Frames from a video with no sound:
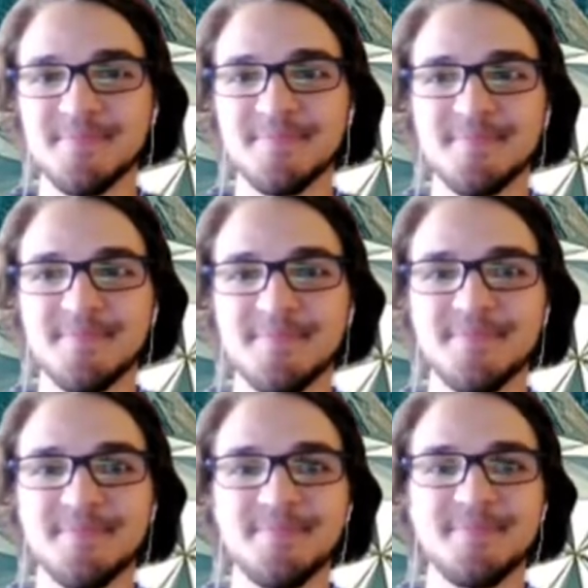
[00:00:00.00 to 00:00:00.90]

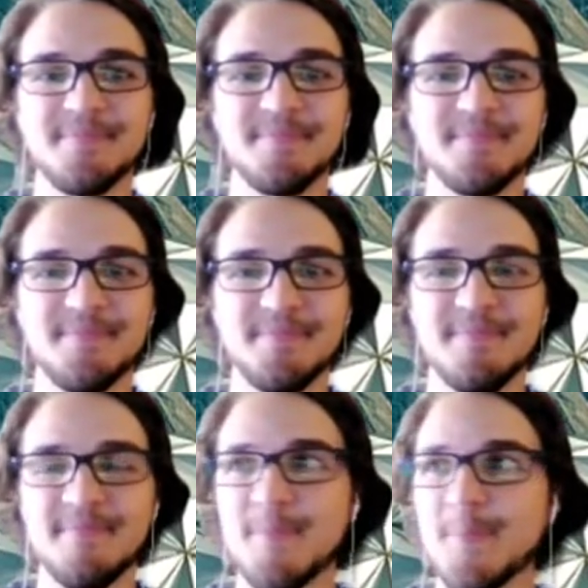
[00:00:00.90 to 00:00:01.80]

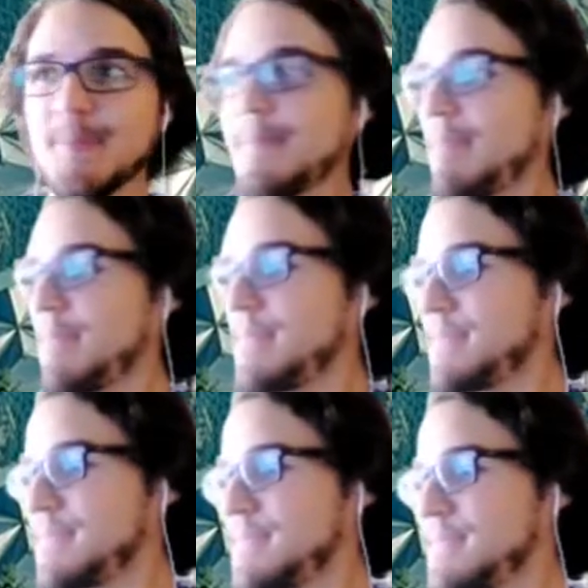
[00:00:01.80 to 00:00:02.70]

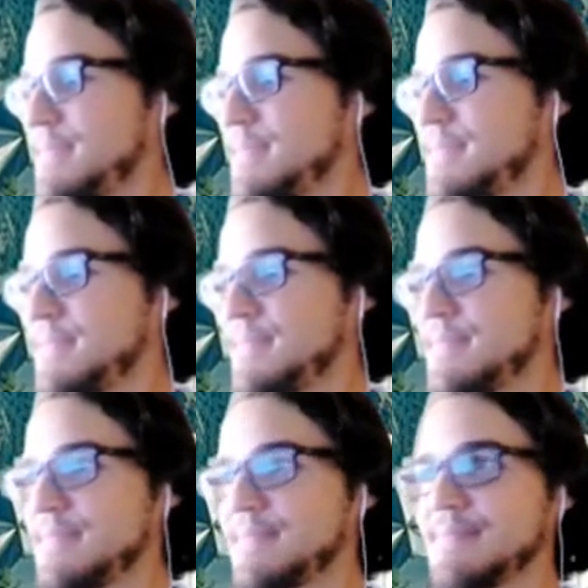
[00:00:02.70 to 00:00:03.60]

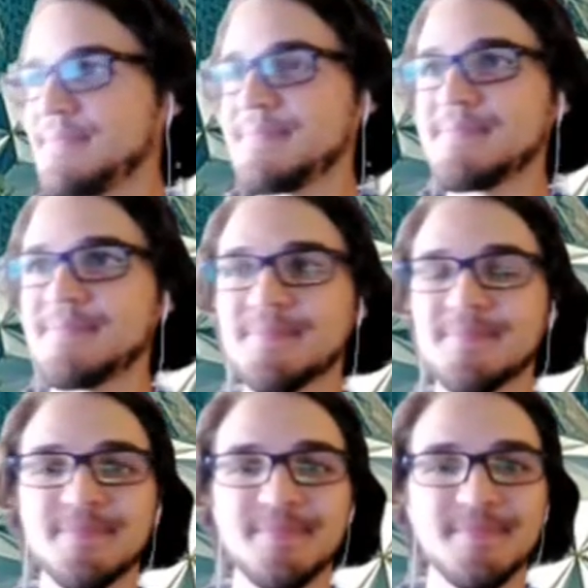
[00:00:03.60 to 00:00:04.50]

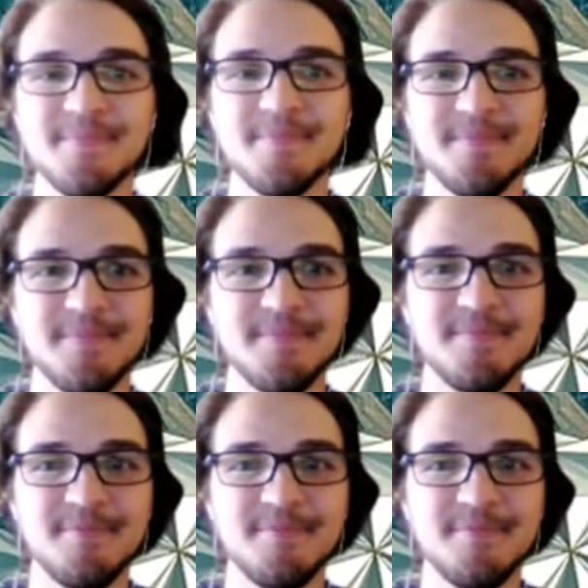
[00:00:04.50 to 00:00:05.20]
No words are spoken by the person on screen.